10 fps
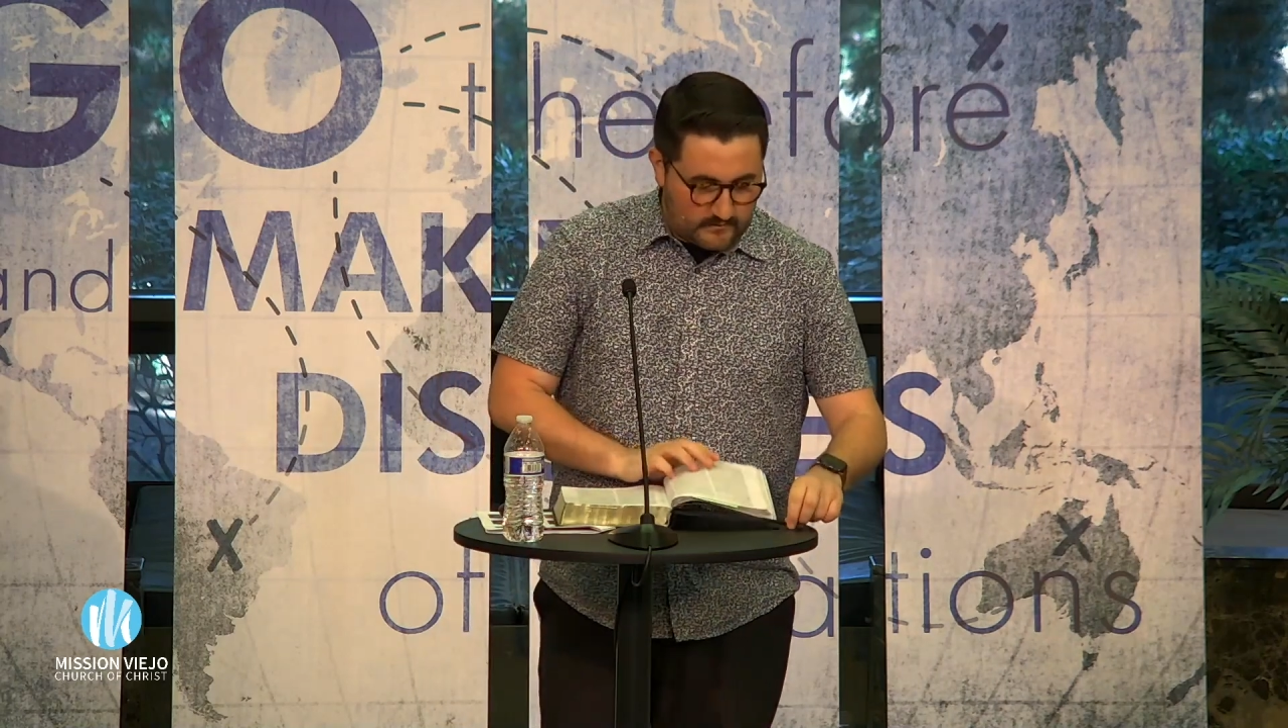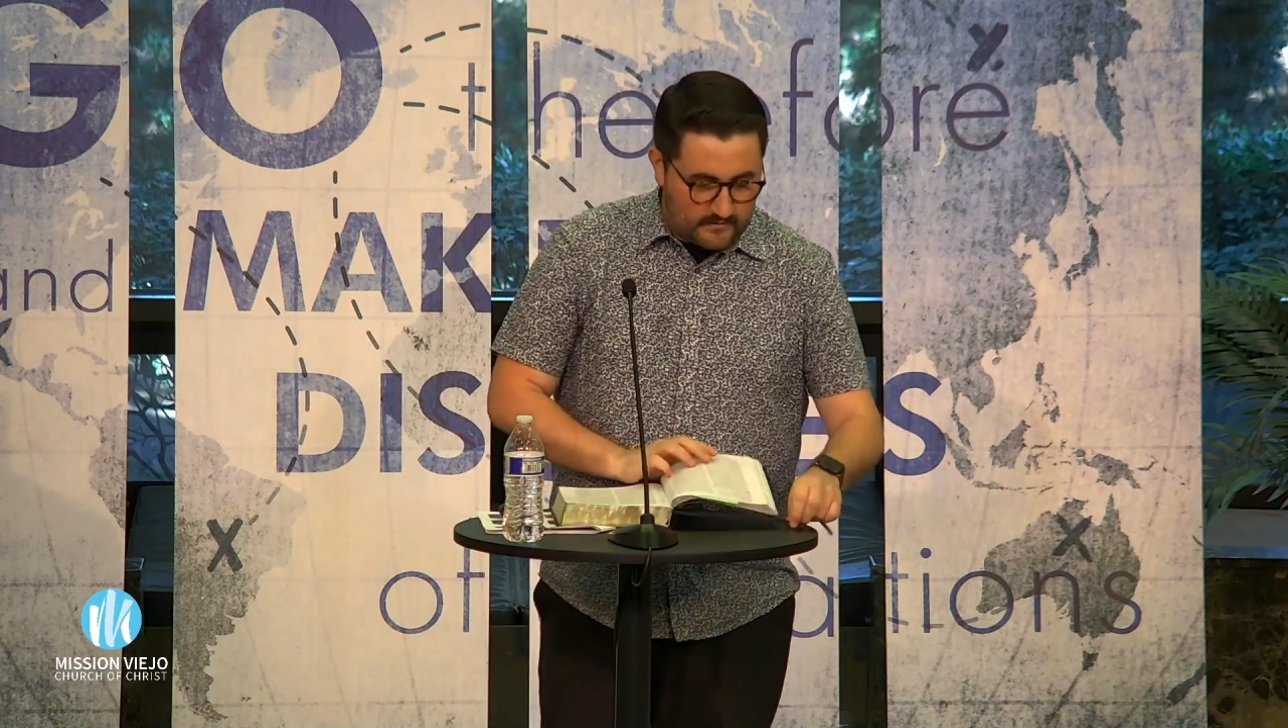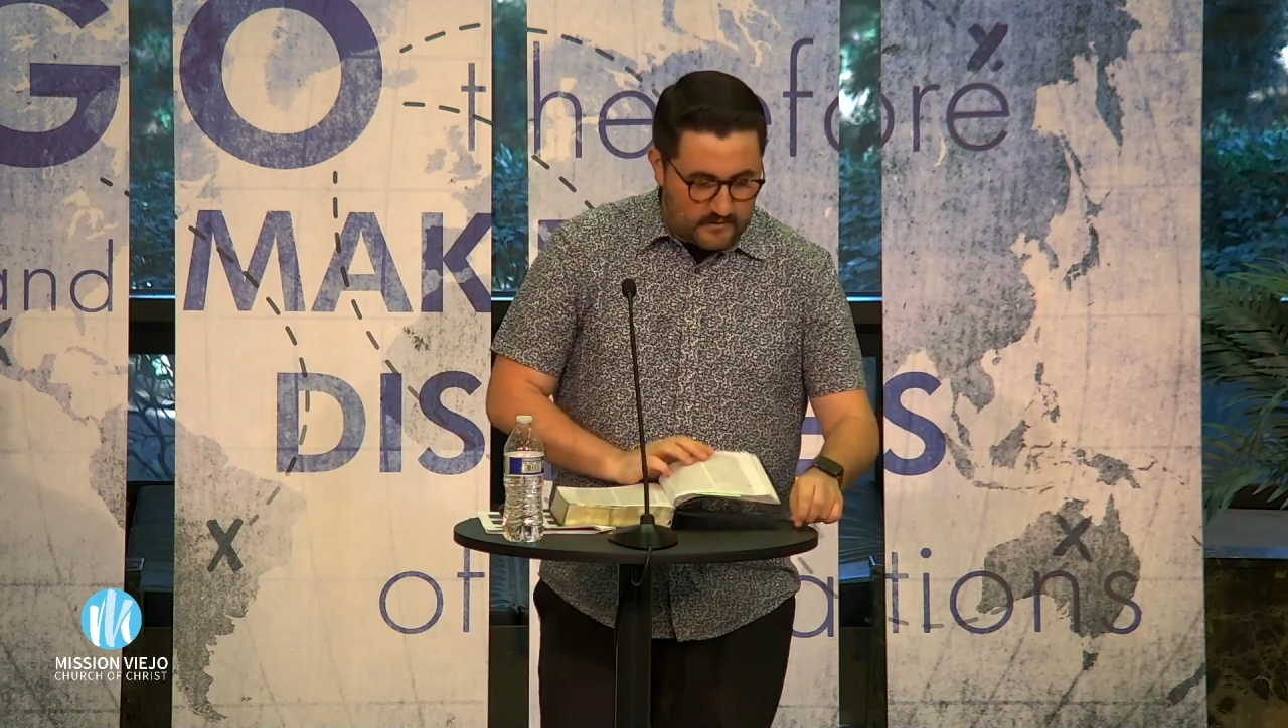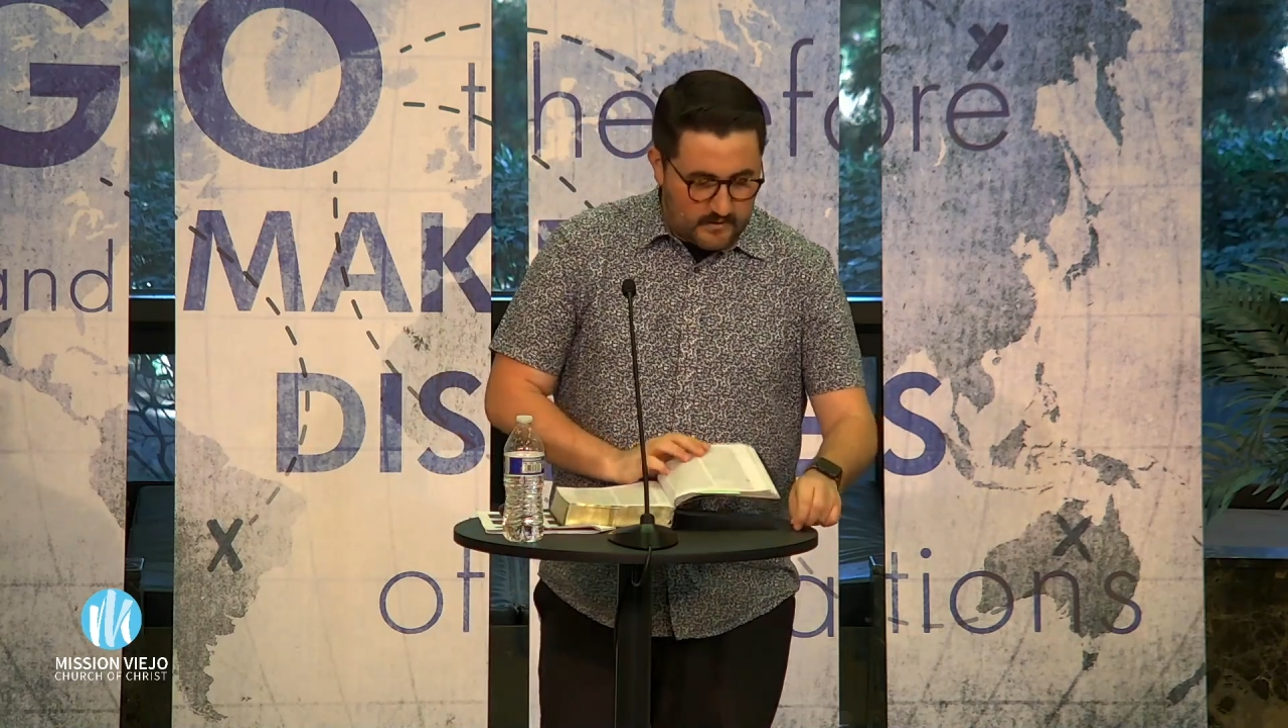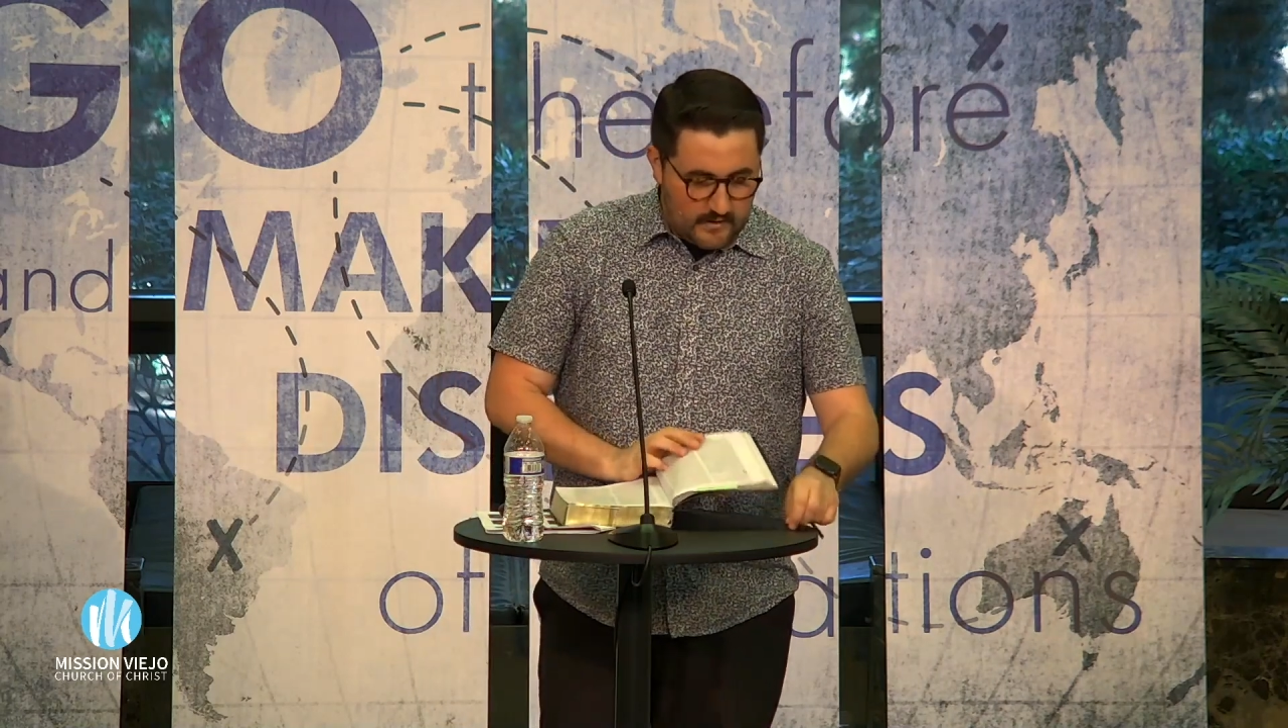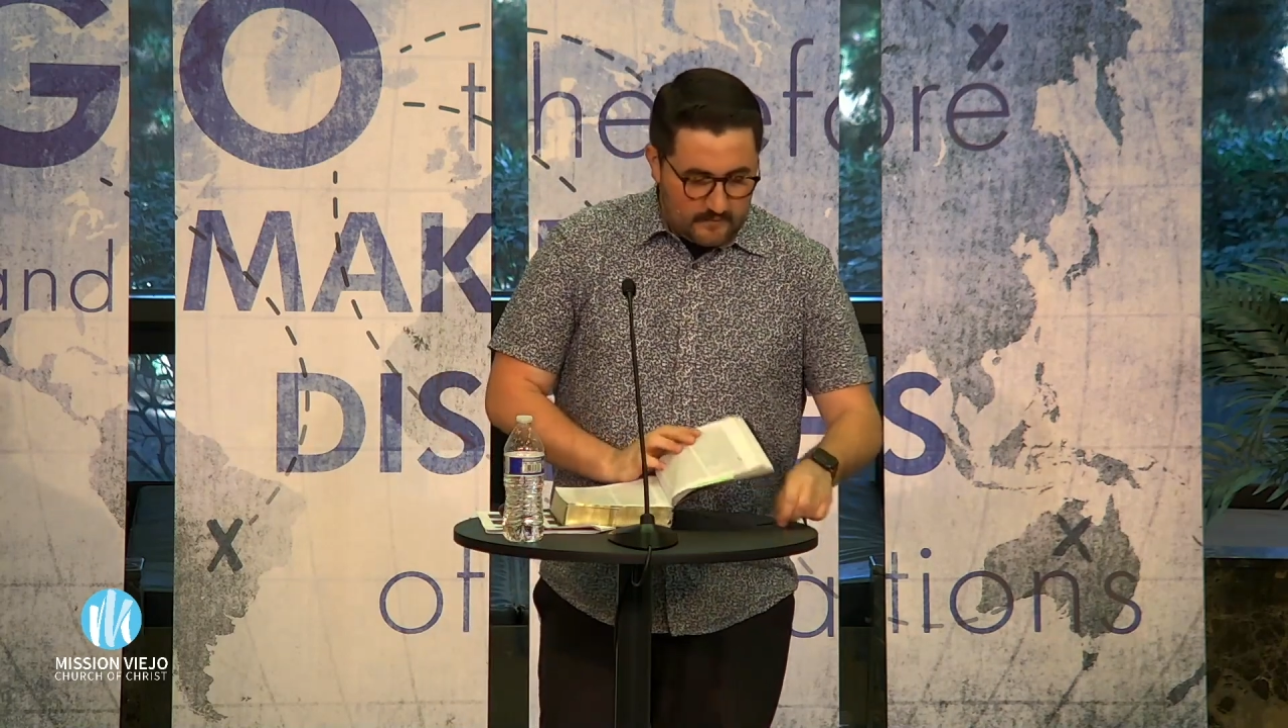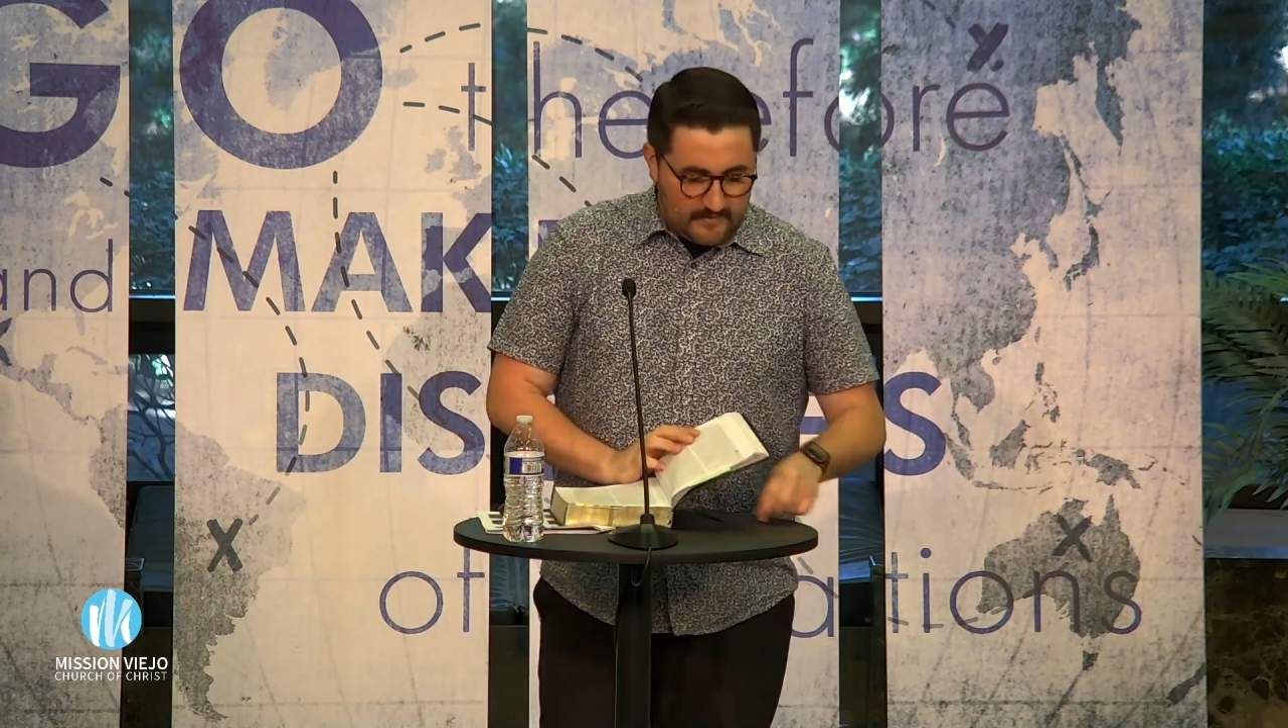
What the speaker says: 1,